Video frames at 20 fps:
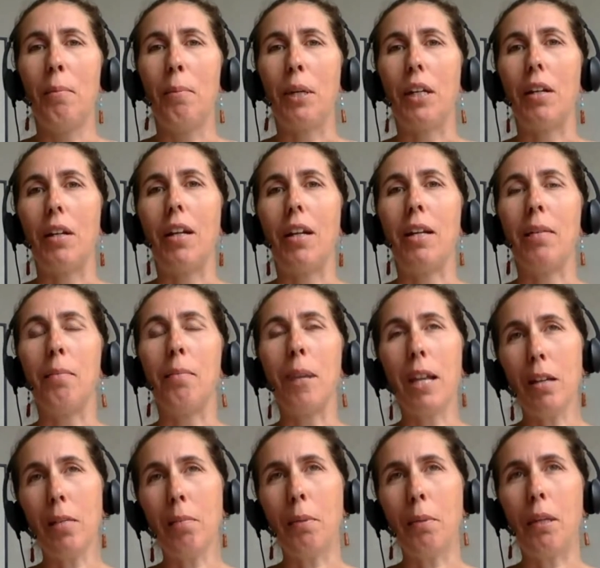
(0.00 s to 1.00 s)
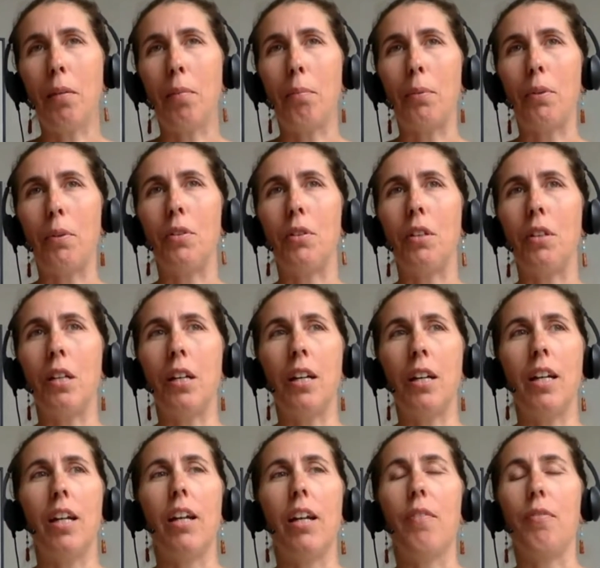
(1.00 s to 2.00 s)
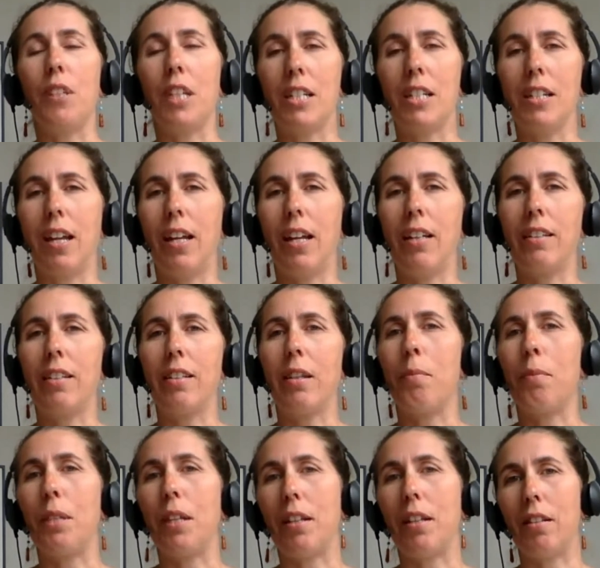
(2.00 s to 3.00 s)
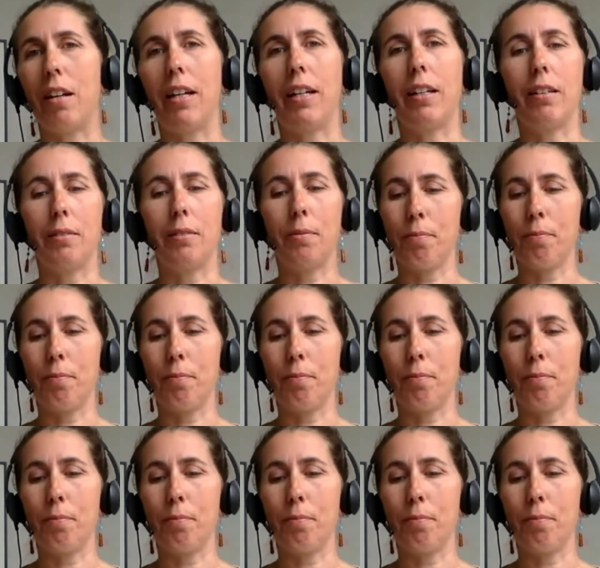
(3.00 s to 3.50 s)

But in many people, if they take something like,